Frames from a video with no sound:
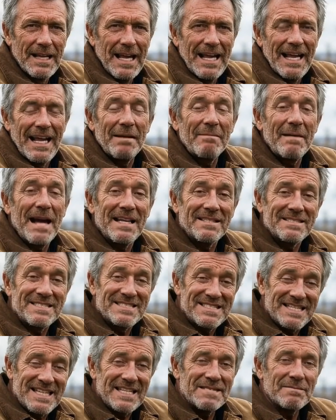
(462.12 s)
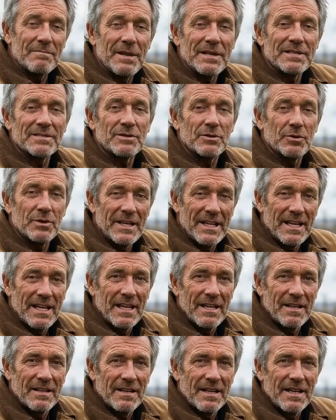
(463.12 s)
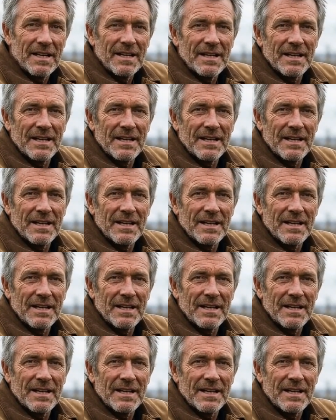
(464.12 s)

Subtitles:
and in about 6 months to a year,